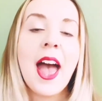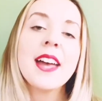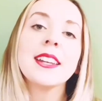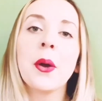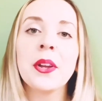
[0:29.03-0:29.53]

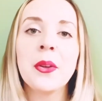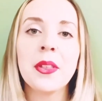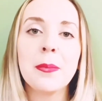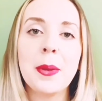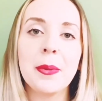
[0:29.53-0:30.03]
Now I know that
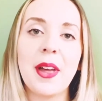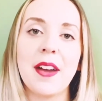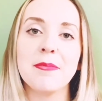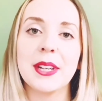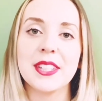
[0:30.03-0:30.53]
people have
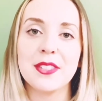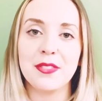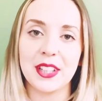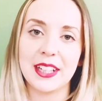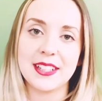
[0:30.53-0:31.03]
mixed
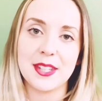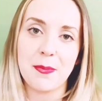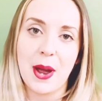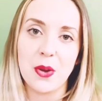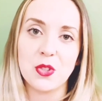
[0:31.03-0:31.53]
feelings
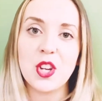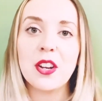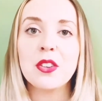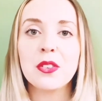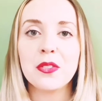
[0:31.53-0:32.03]
about gender
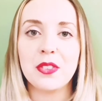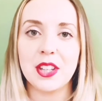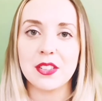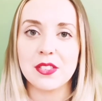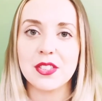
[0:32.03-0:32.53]

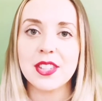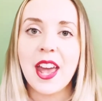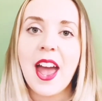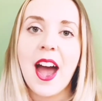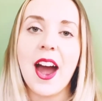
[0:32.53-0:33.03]
reveals.
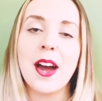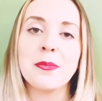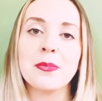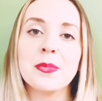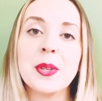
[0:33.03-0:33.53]
Um,
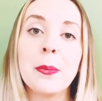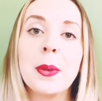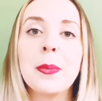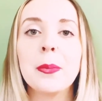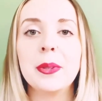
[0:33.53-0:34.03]
some
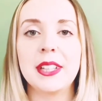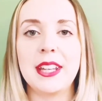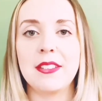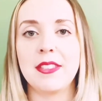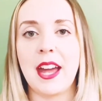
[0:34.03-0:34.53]
people
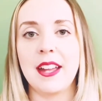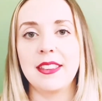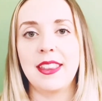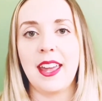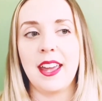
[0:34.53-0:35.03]
believe that
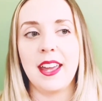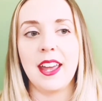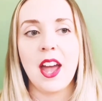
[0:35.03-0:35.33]
they